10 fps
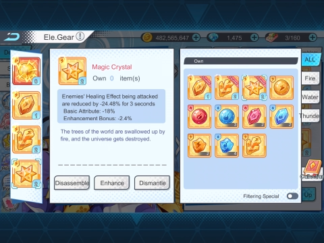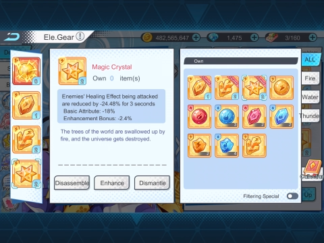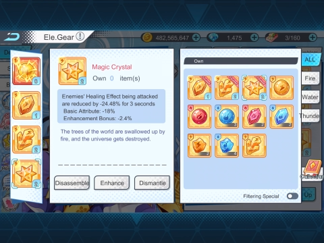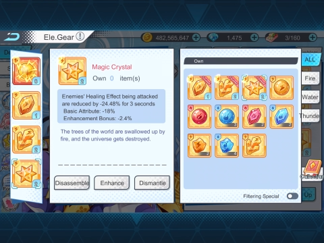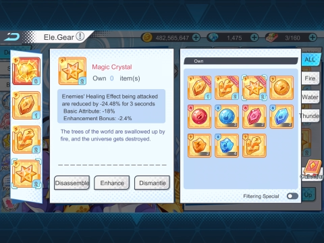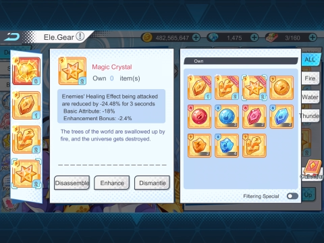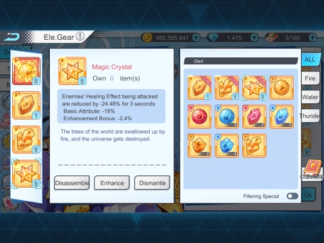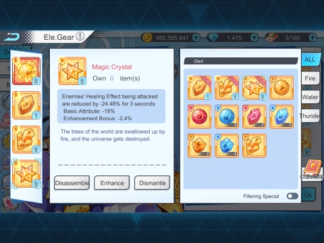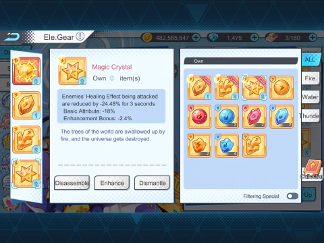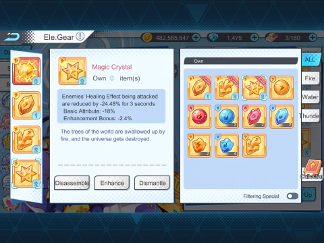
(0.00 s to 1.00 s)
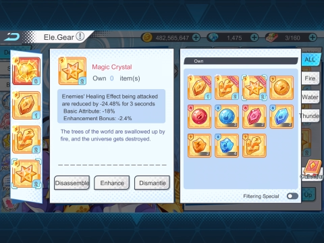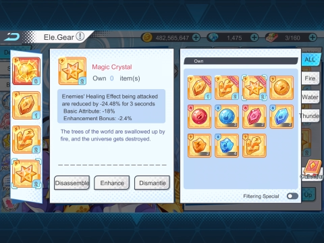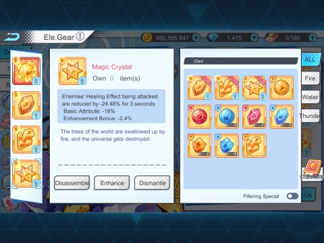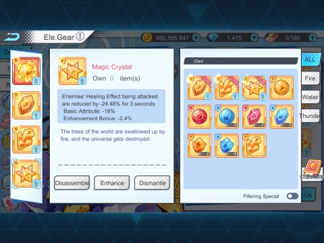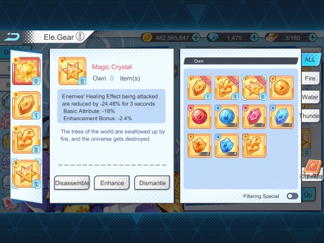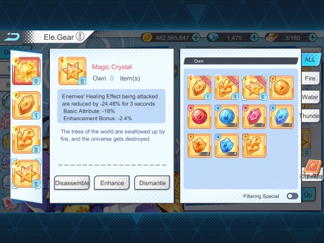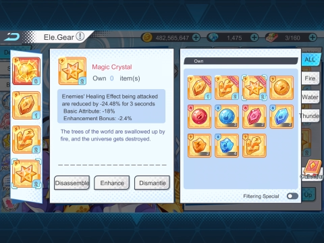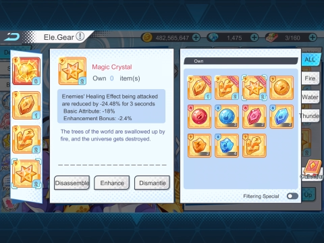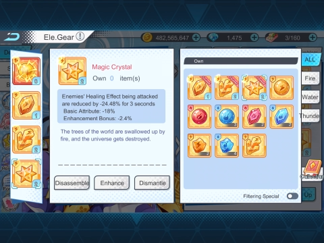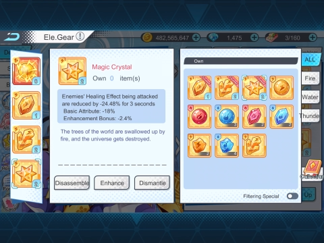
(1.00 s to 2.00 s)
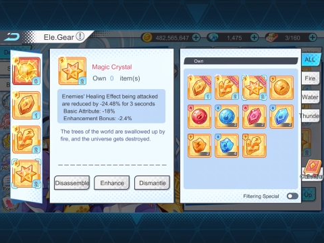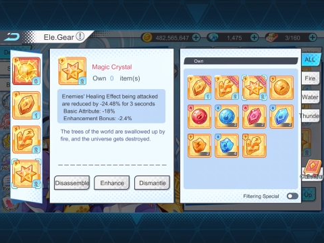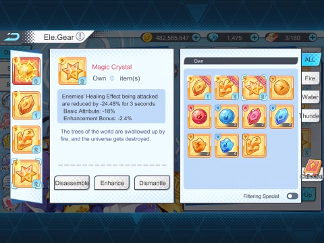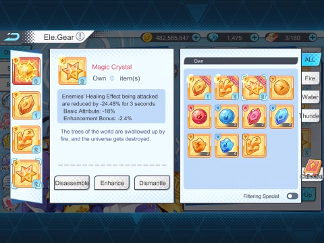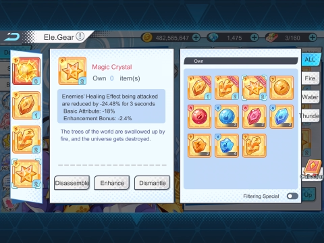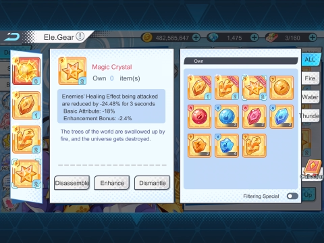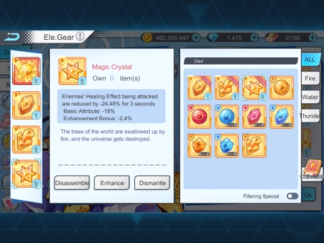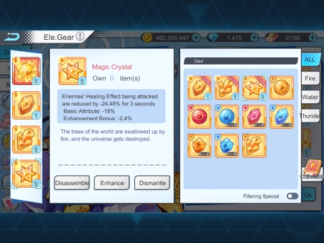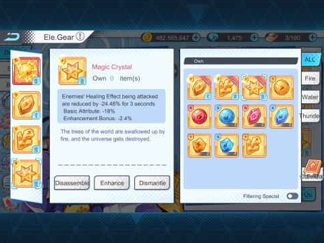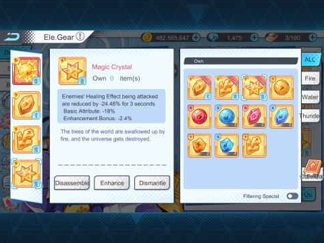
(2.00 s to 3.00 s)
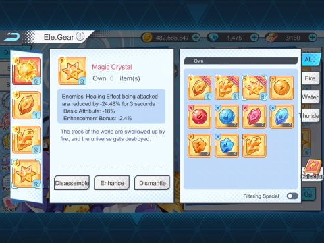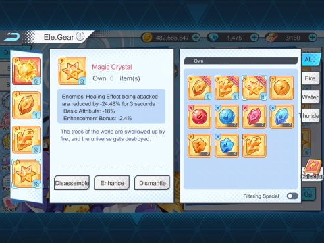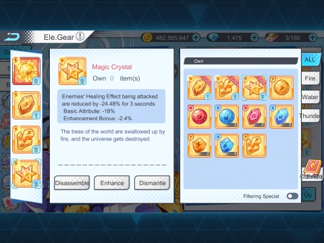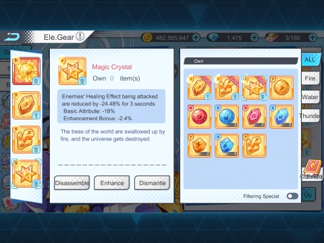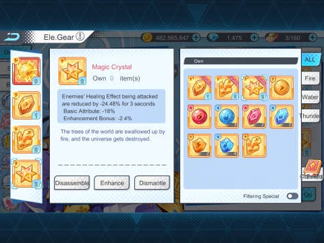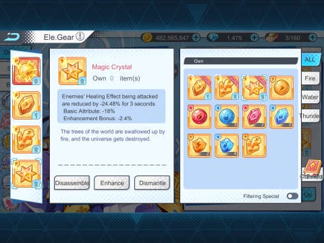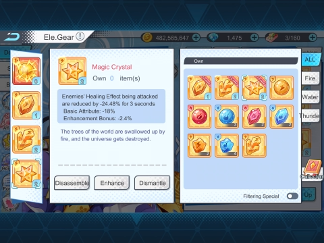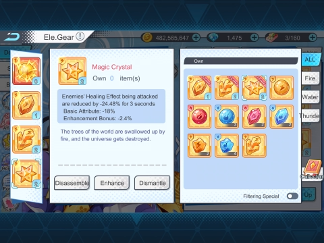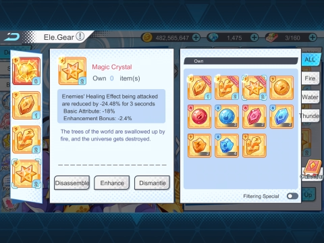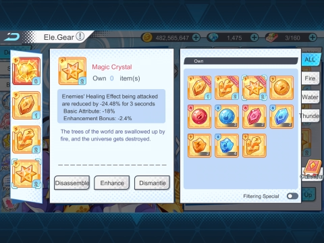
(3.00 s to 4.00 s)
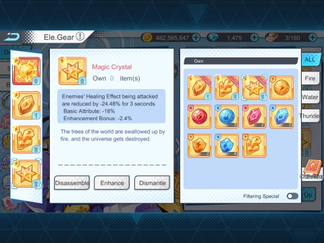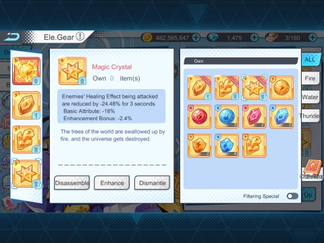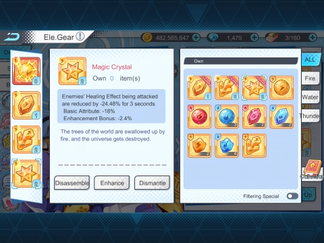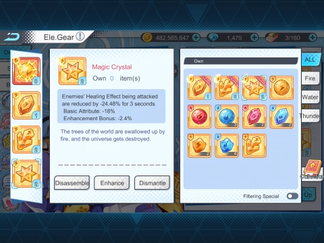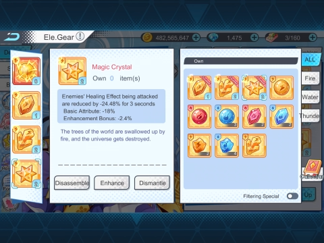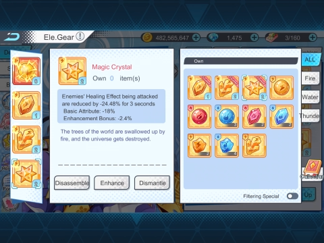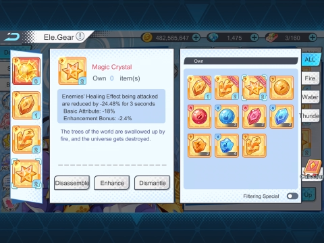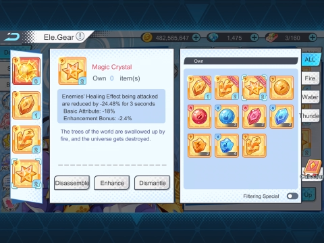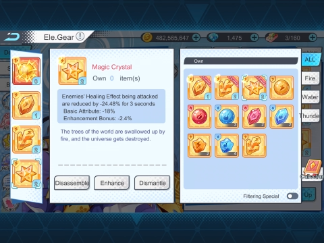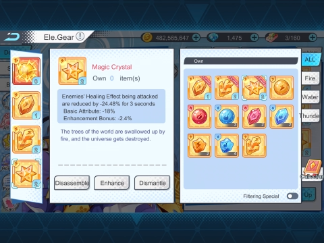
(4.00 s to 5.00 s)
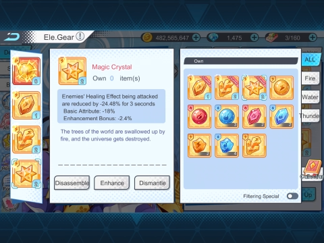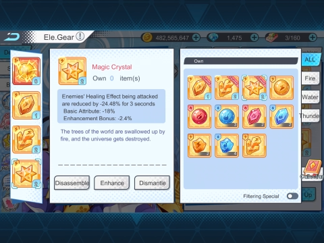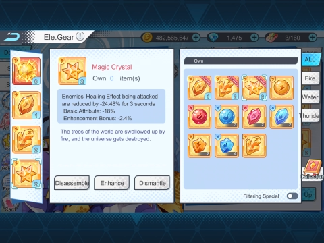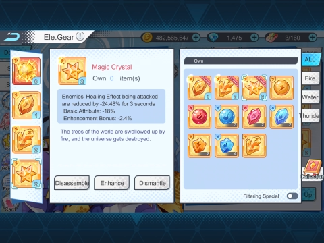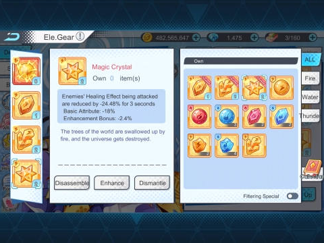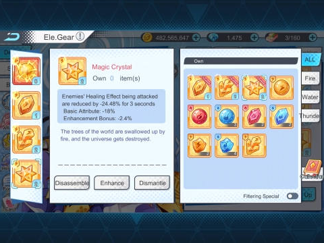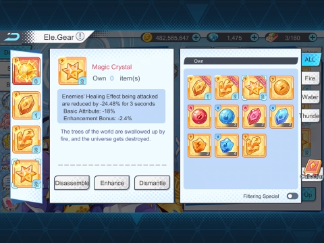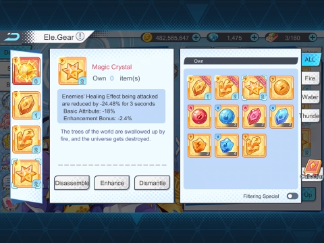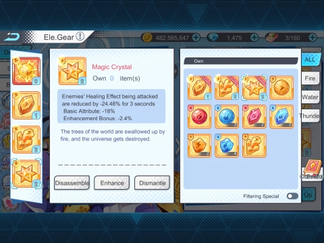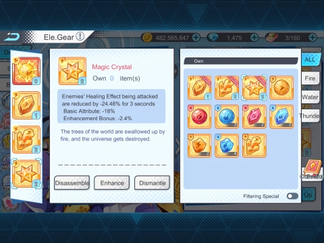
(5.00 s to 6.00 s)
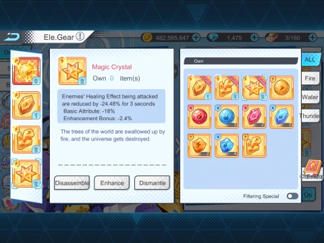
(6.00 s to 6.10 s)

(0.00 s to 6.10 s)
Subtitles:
[unreadable: no face in view]